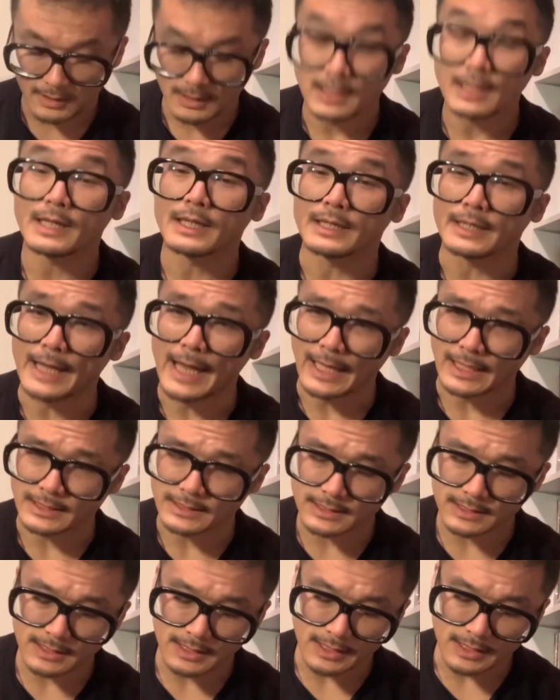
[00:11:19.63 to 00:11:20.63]

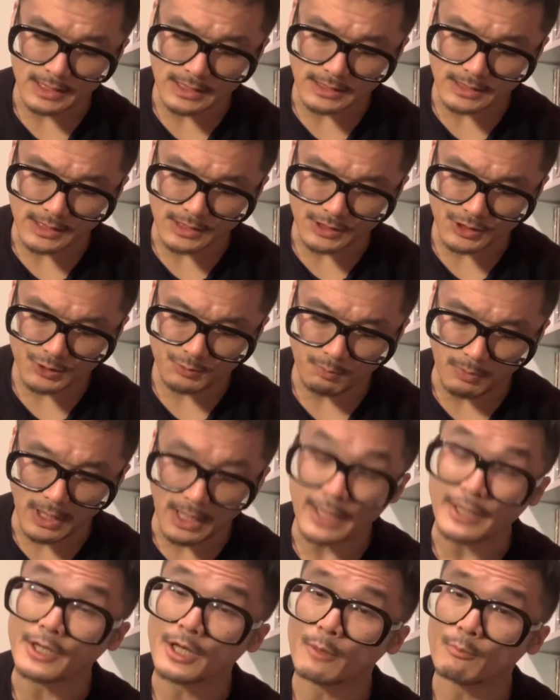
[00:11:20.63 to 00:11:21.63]
Next, this is
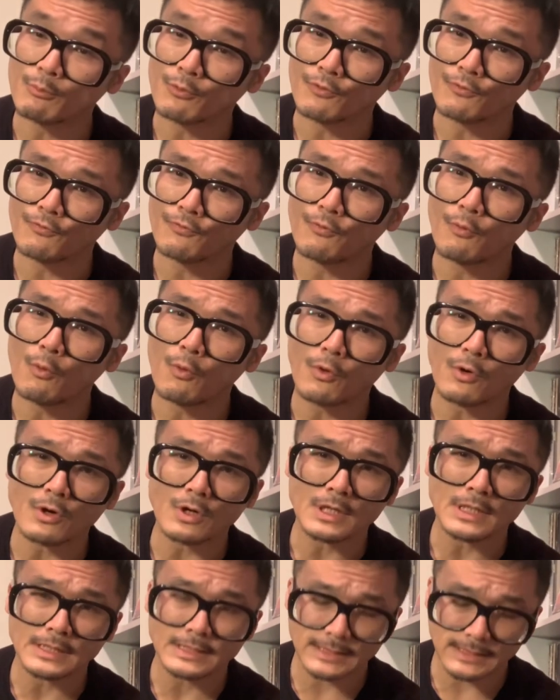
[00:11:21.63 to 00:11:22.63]
Spine number
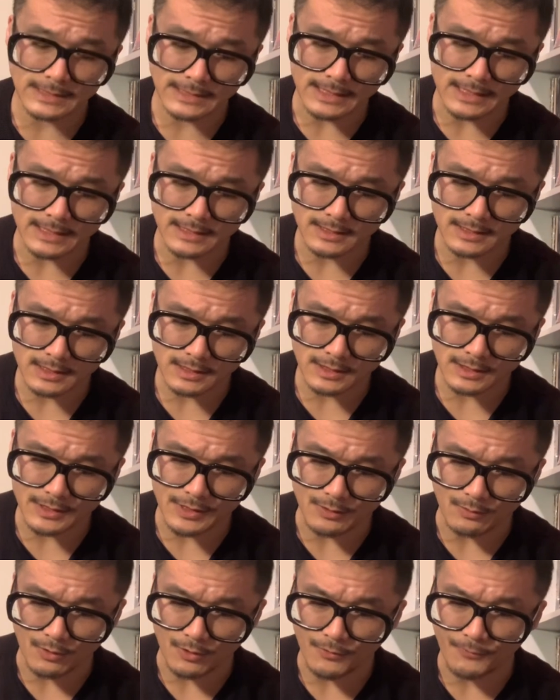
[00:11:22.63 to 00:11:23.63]
460.
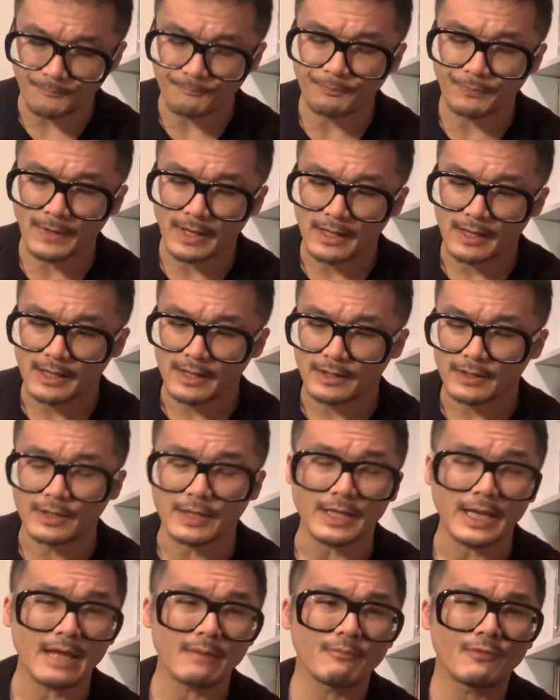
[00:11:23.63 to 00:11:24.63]
The
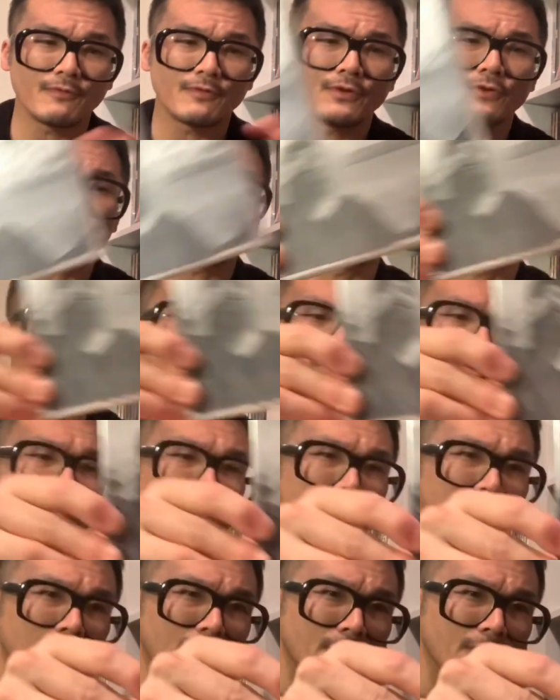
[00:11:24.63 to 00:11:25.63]
name of this film
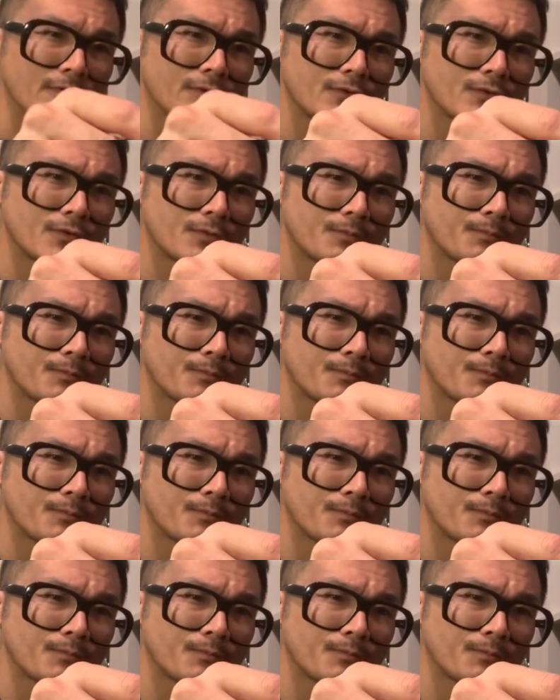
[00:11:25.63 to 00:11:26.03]
is